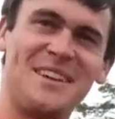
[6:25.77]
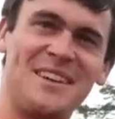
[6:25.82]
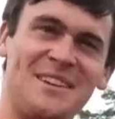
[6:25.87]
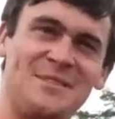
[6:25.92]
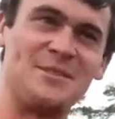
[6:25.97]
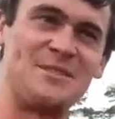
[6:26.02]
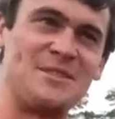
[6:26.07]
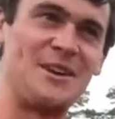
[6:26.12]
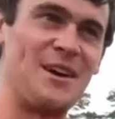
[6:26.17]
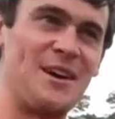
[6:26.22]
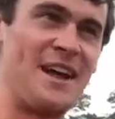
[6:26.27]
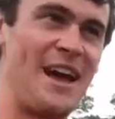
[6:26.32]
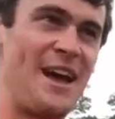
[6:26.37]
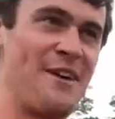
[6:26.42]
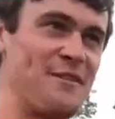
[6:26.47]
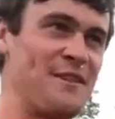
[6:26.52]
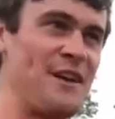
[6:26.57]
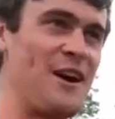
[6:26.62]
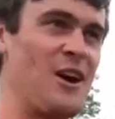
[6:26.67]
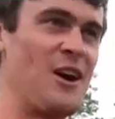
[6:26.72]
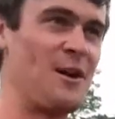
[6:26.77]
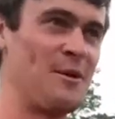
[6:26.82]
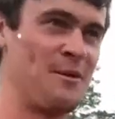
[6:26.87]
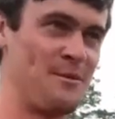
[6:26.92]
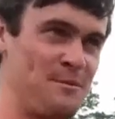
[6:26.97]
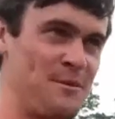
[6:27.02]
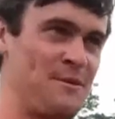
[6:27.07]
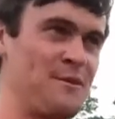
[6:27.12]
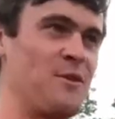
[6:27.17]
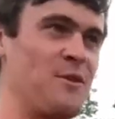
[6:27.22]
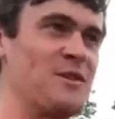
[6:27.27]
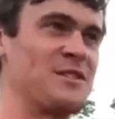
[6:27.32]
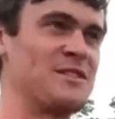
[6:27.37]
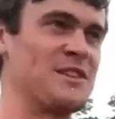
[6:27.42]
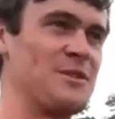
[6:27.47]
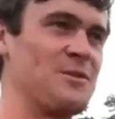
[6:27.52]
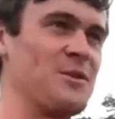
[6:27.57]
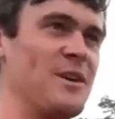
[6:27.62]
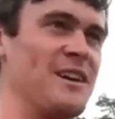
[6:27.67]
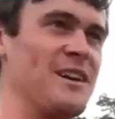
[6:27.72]
You start half an hour before
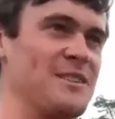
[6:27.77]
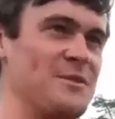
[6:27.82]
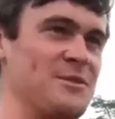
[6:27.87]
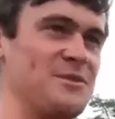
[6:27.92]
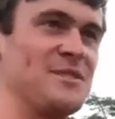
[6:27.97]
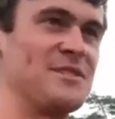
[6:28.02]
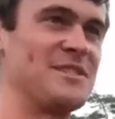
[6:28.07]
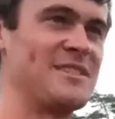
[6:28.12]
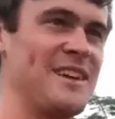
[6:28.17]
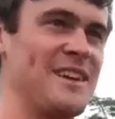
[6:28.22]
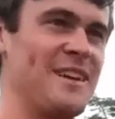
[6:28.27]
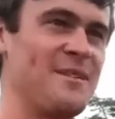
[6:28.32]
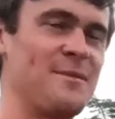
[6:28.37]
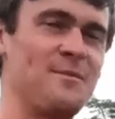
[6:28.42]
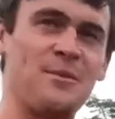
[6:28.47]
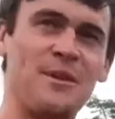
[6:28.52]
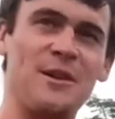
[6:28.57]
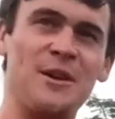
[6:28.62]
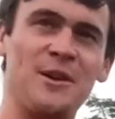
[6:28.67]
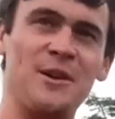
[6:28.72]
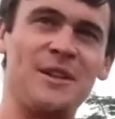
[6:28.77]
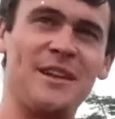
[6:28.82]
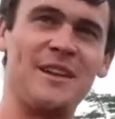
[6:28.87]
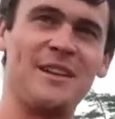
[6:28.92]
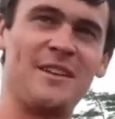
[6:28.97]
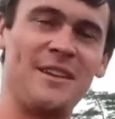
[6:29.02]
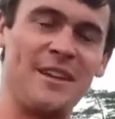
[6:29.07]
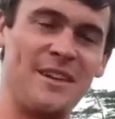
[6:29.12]
sunrise, which is yeah pretty early.